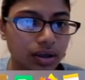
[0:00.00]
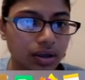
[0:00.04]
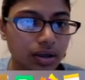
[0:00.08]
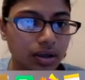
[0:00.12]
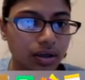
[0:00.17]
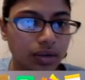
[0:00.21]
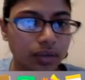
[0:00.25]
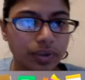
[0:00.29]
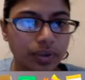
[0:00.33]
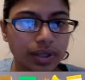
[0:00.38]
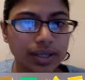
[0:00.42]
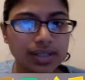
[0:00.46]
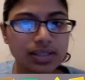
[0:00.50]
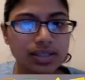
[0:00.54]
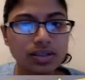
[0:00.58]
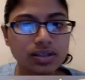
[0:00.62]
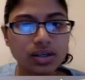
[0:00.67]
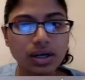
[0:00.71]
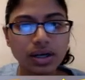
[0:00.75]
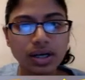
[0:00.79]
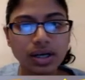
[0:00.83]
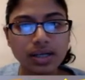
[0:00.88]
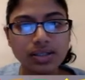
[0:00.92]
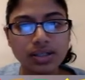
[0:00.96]

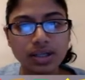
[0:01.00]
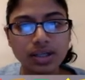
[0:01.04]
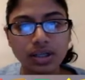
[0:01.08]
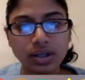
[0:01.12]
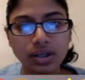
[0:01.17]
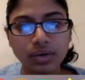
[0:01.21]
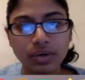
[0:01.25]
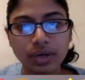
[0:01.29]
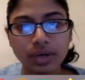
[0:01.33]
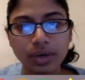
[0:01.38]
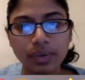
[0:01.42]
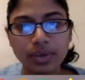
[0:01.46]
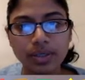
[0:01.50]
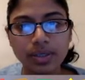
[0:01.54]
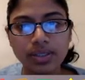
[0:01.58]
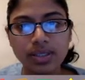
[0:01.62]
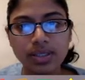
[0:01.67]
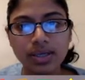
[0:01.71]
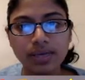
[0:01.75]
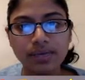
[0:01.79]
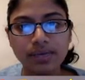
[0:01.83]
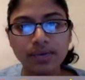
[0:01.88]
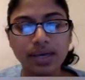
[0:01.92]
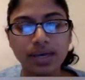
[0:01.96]
I wanted to
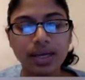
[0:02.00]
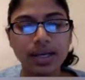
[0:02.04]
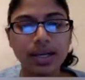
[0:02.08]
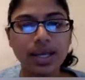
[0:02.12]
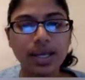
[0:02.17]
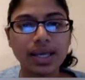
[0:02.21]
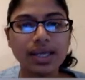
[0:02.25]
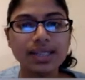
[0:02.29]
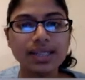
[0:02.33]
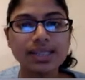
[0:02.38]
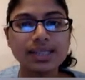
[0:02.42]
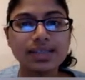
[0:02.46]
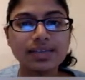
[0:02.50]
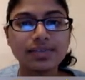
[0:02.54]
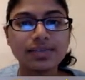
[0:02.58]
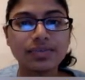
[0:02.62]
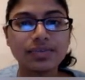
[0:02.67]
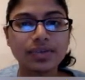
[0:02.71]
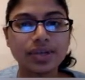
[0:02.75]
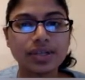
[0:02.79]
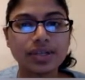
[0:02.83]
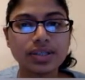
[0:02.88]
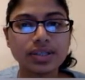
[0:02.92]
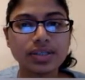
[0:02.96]
give it a
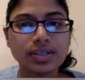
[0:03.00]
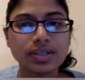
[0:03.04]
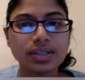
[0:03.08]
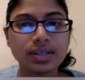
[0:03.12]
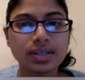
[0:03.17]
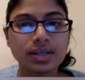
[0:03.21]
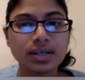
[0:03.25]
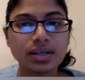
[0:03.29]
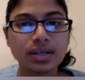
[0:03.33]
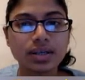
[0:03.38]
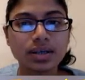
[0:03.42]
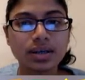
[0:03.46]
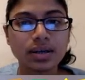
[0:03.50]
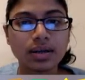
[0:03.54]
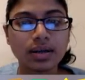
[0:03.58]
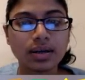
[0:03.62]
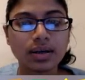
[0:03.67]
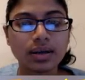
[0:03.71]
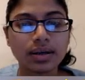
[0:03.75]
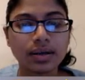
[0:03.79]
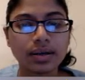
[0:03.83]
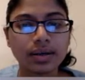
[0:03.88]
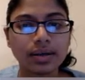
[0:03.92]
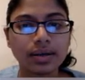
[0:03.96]
different
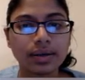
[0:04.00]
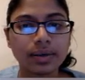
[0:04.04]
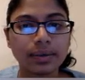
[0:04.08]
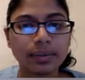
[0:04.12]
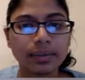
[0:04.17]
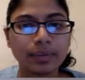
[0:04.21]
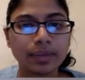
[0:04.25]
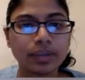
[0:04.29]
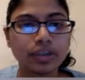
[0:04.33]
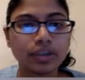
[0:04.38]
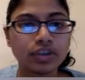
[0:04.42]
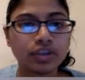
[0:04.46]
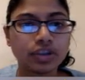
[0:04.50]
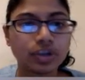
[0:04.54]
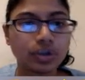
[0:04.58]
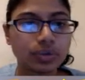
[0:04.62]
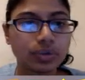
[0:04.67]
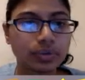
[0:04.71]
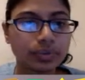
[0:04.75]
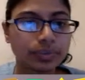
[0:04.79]
control.